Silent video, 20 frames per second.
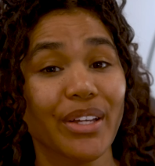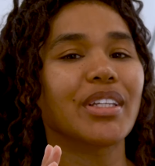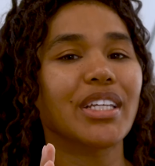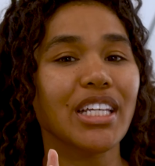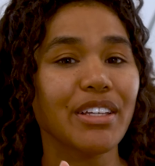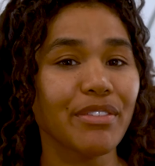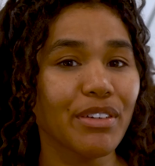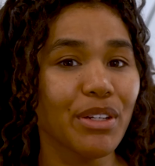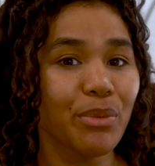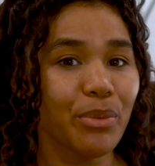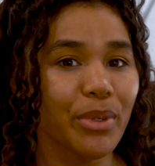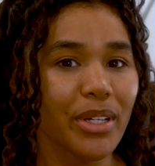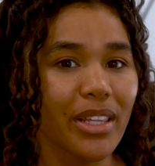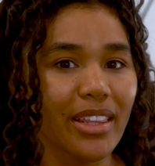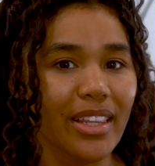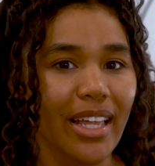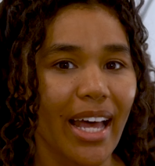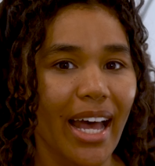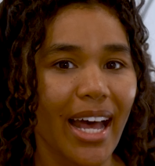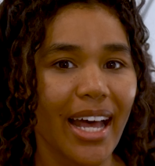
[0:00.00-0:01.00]
Even with
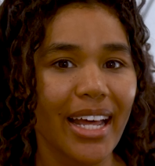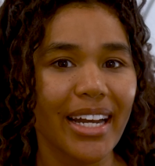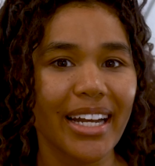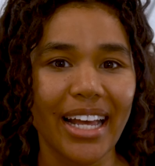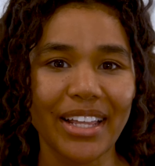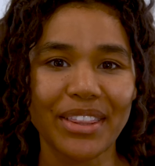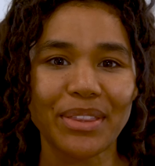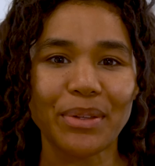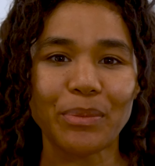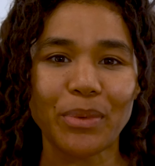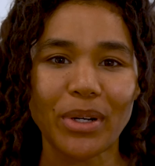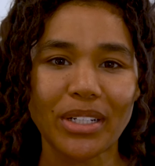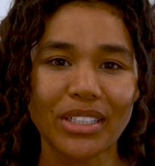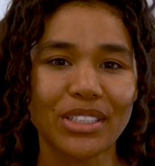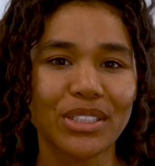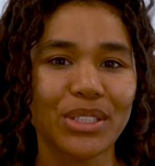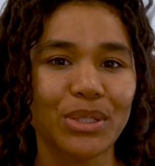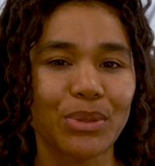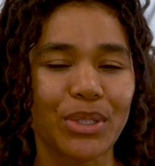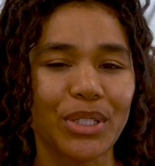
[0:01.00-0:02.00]
that, at the 1 to
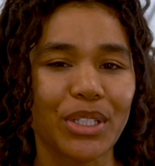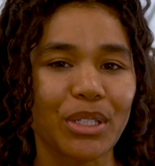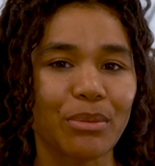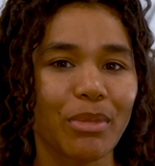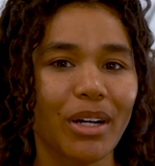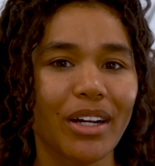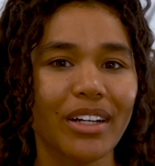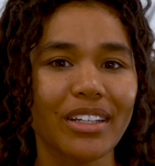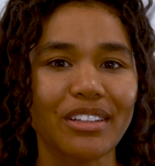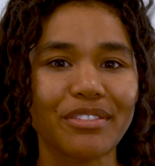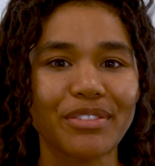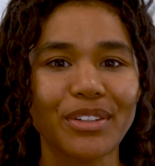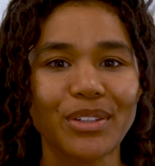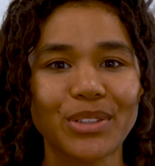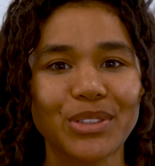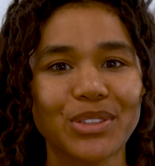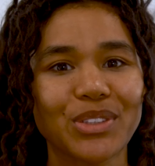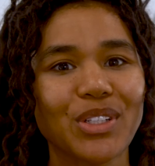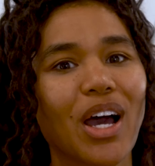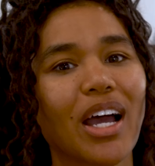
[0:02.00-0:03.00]
2 year mark, the filler
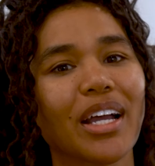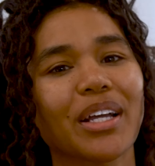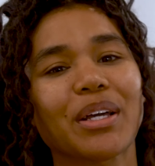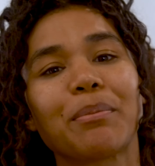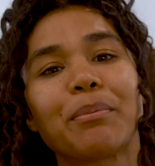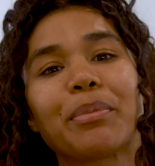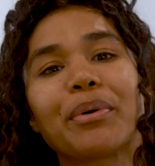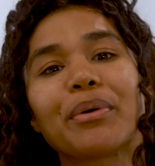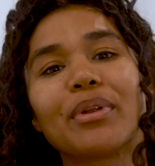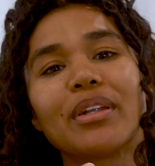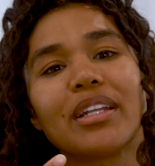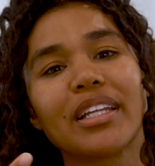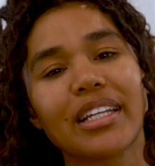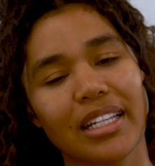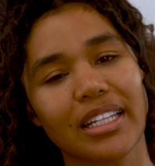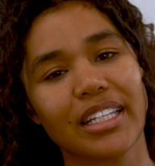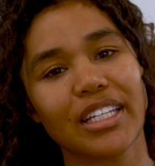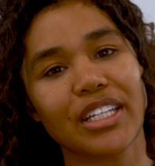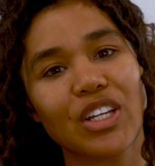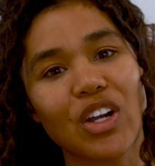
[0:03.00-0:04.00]
is not
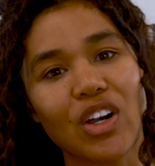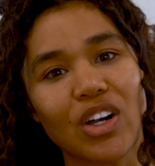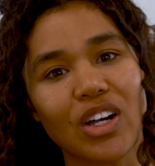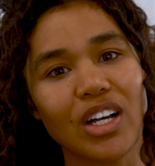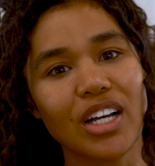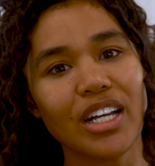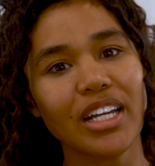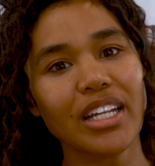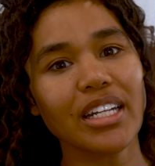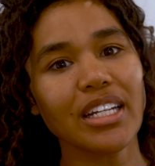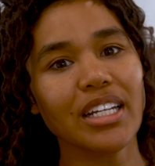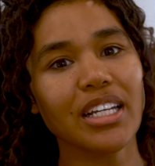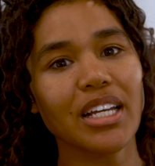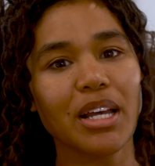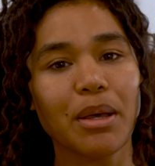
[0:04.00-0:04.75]
completely gone,